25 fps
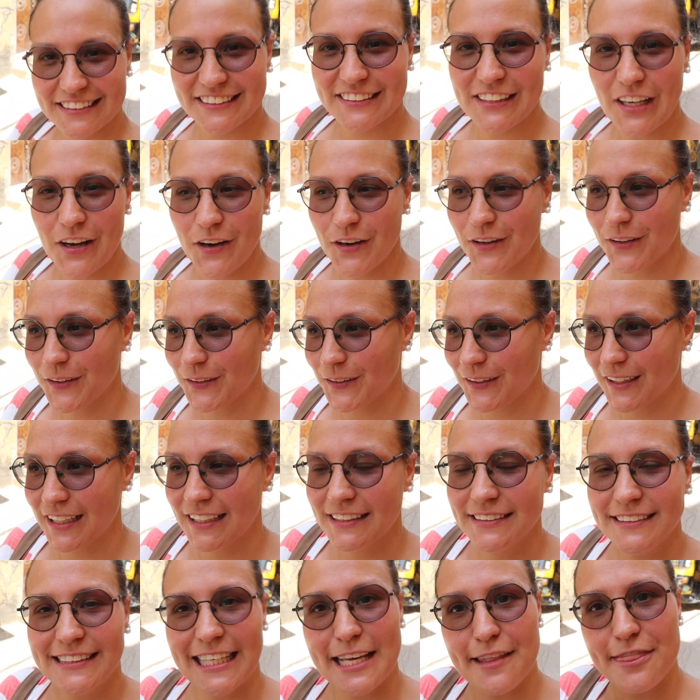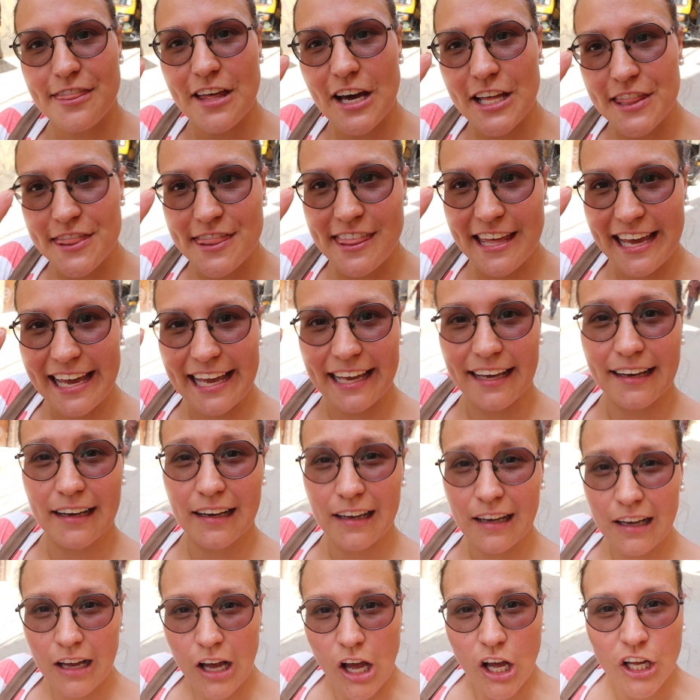So the third thing,
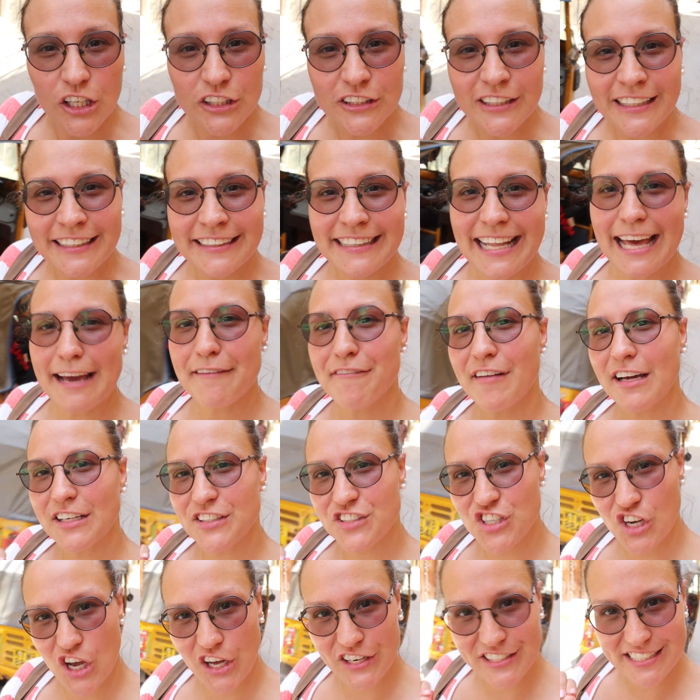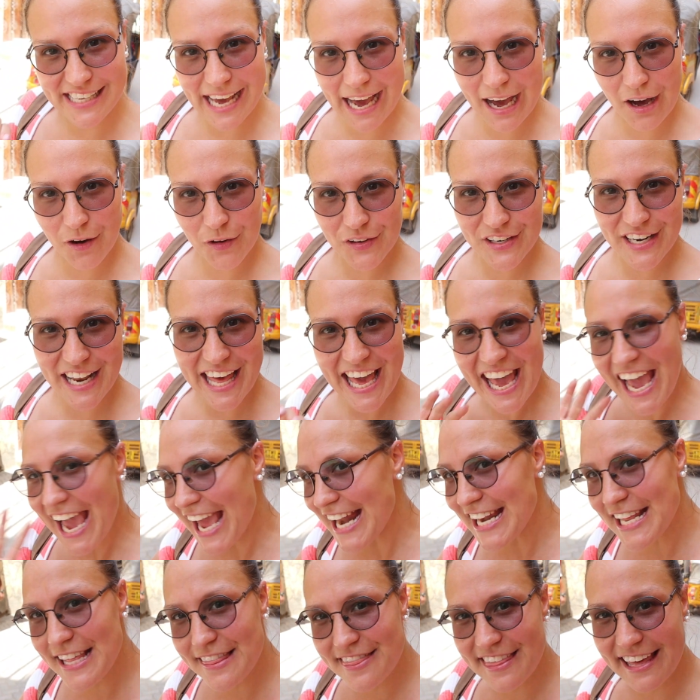never turn down
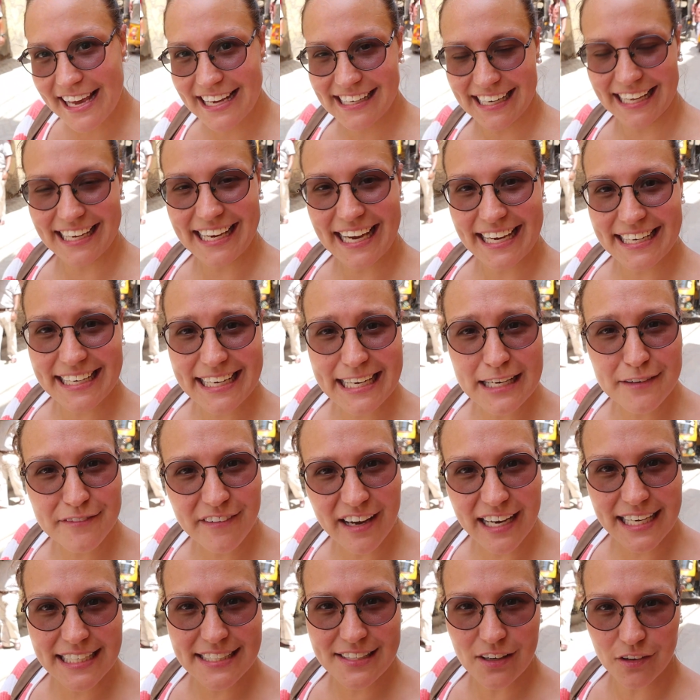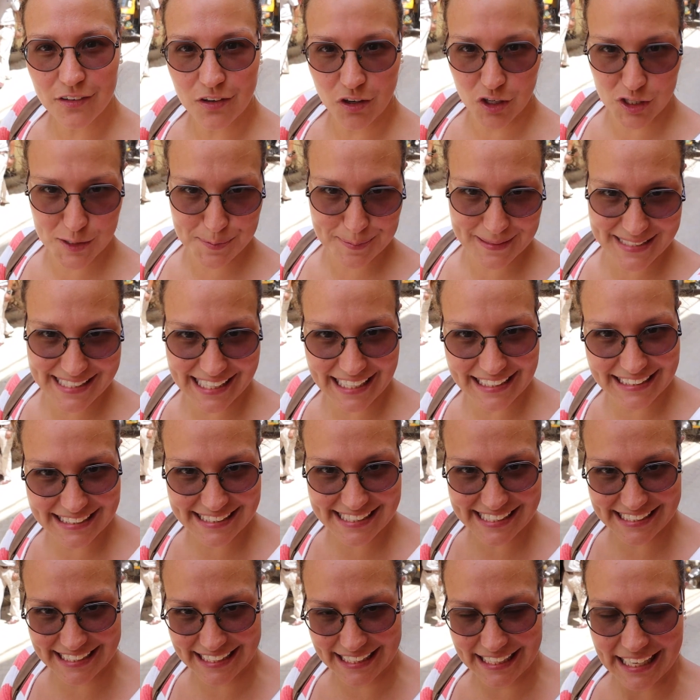anything like an invite on
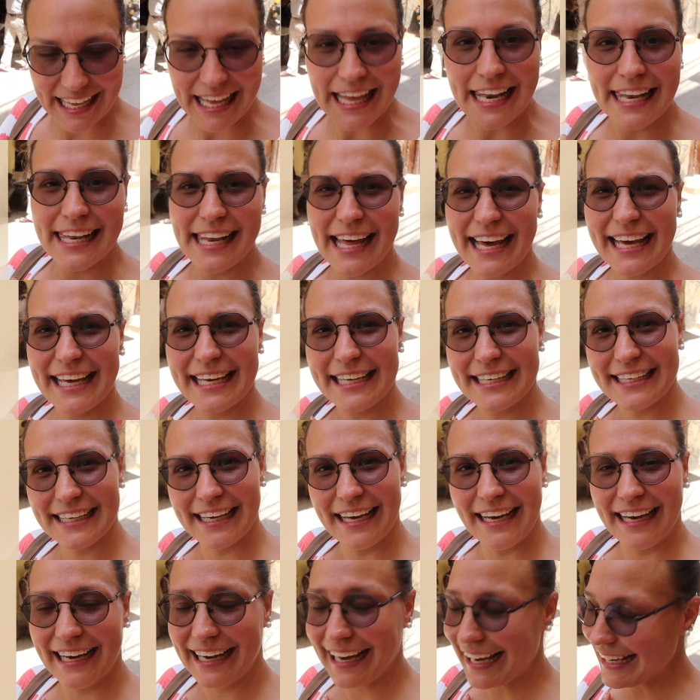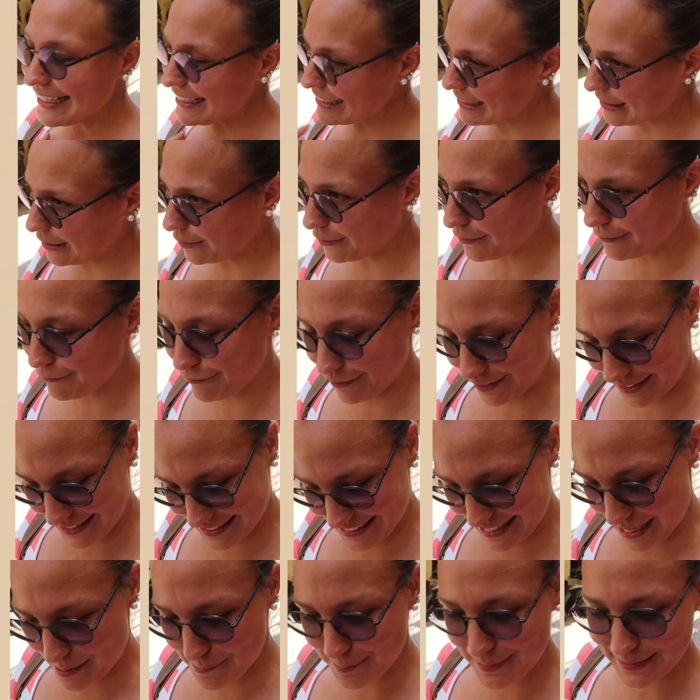hospitality. Like Right now, for
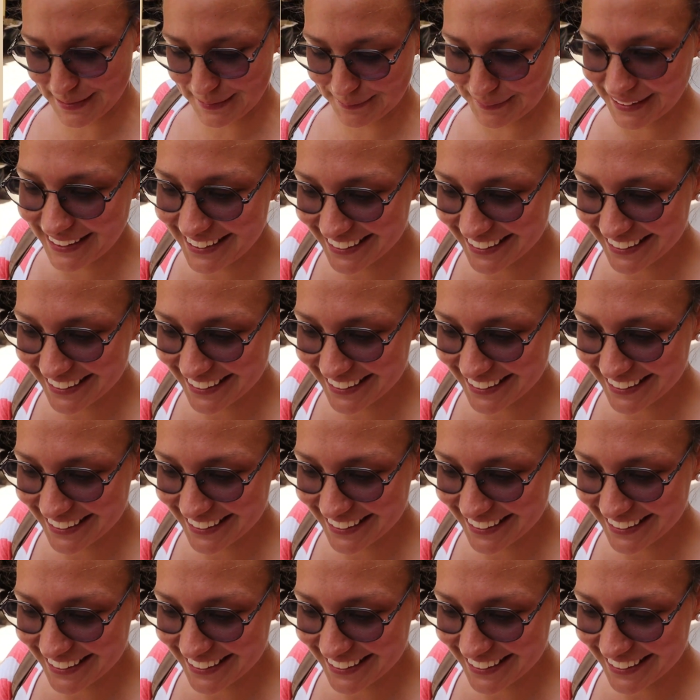example,